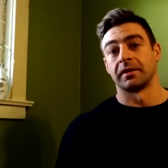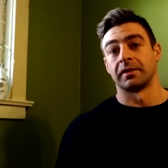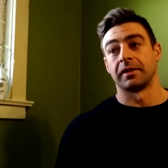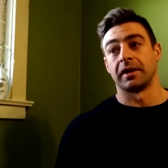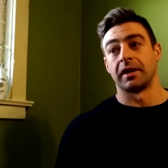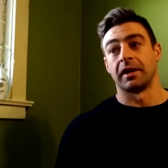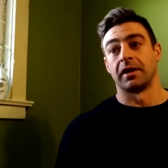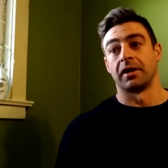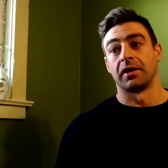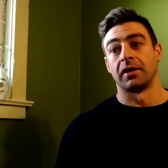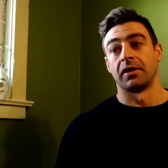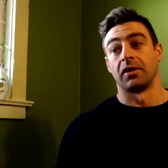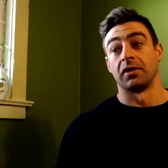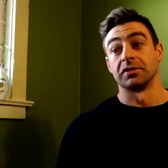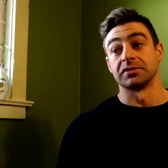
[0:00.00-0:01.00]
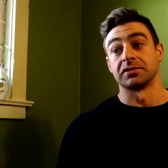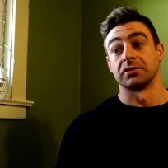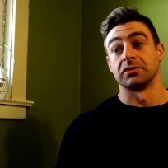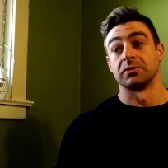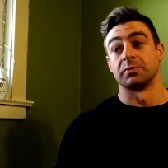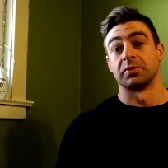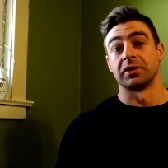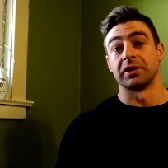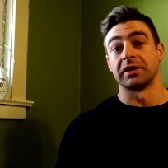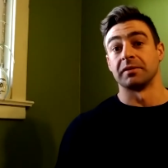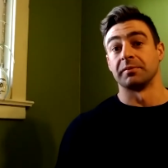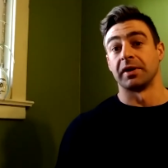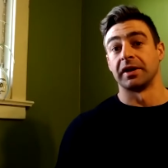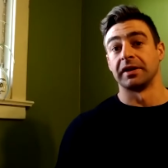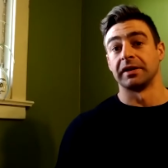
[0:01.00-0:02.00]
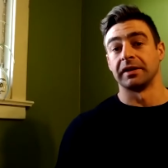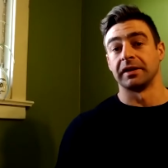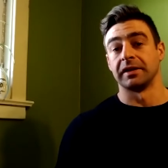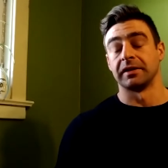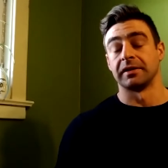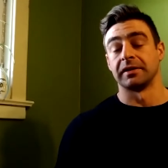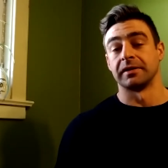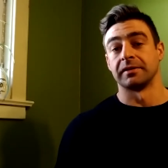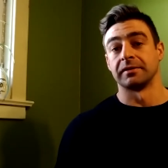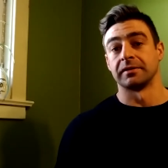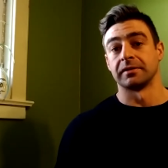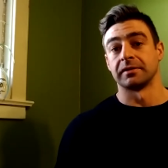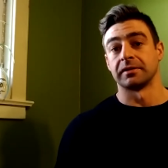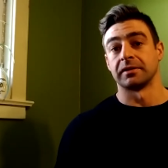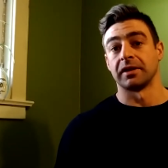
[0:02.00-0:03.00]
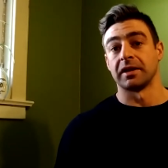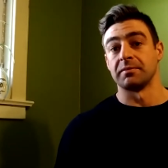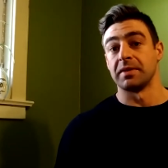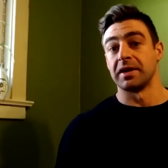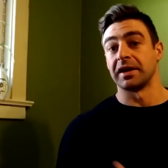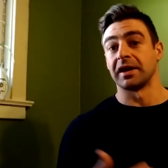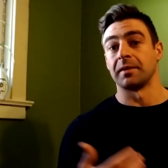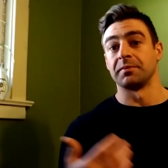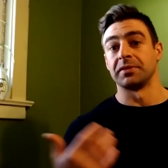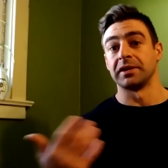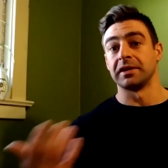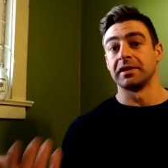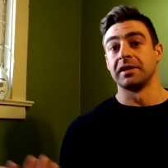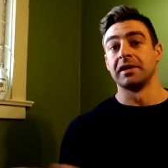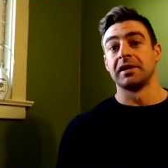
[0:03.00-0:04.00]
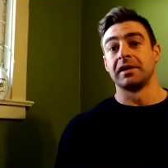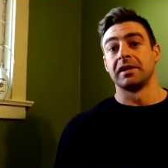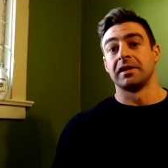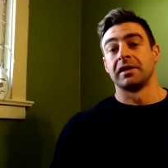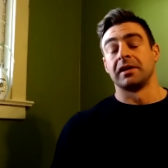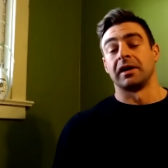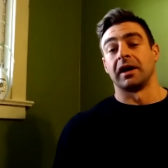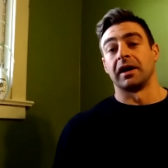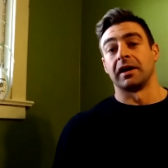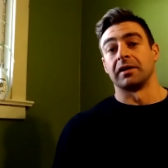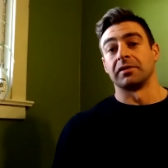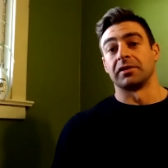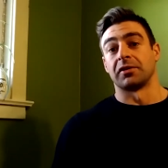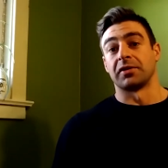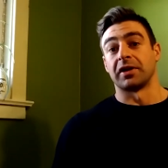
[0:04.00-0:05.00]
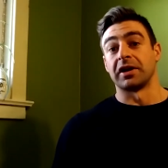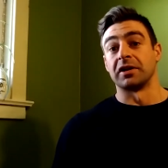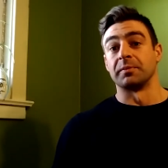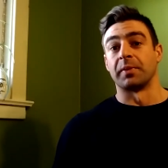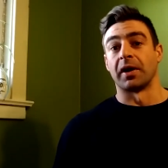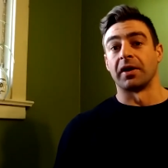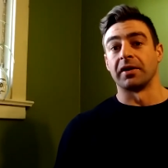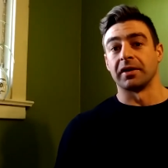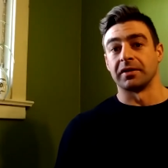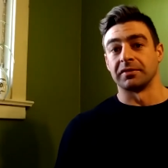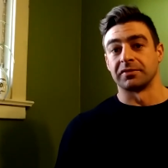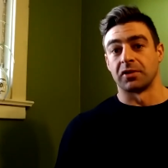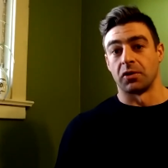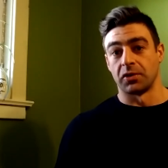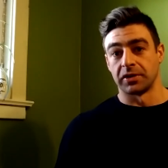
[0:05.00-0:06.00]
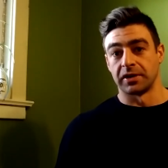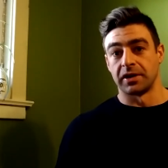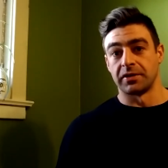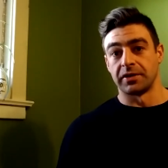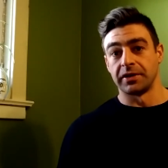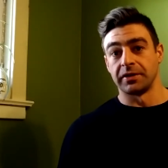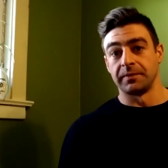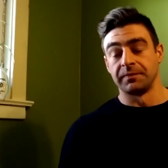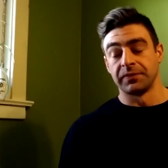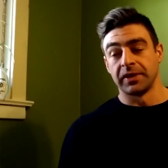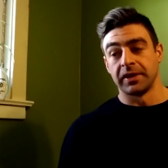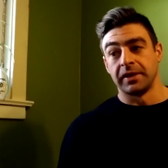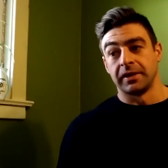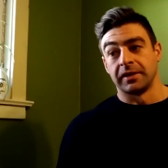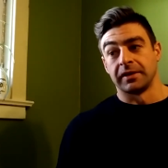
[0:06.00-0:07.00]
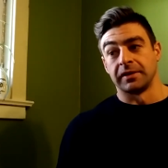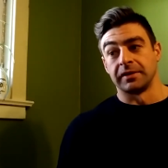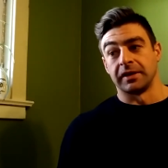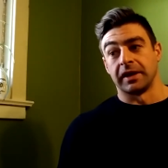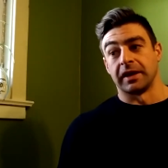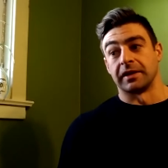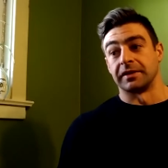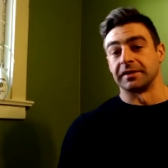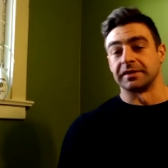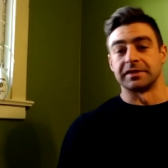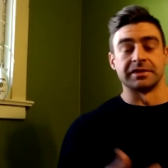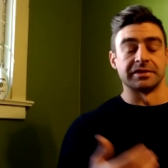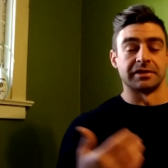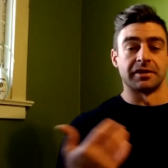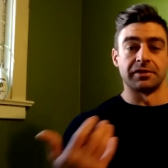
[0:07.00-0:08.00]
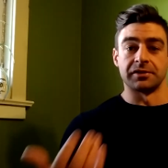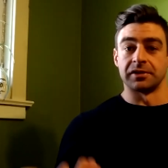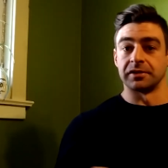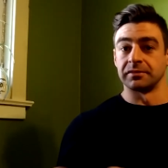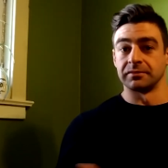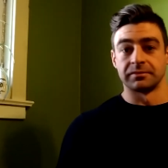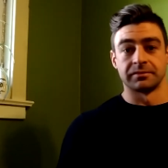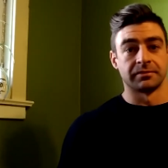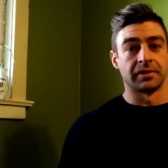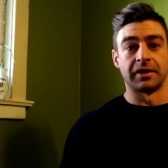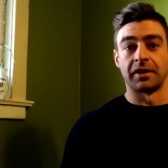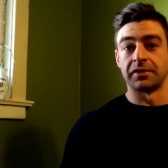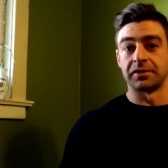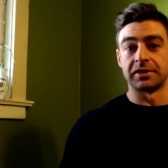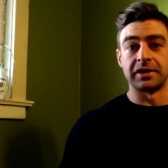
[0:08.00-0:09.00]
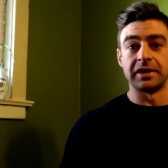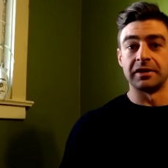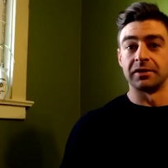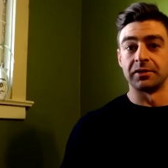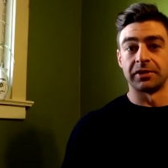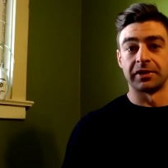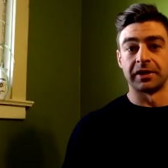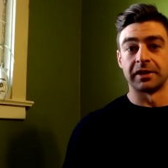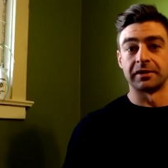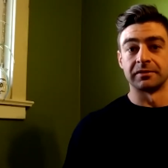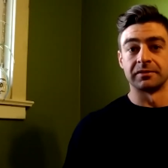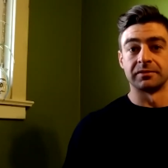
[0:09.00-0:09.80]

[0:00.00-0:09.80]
They're also pretty abundant and really make up the, uh, the greater part of coconut oil. And this is another, another keto thing,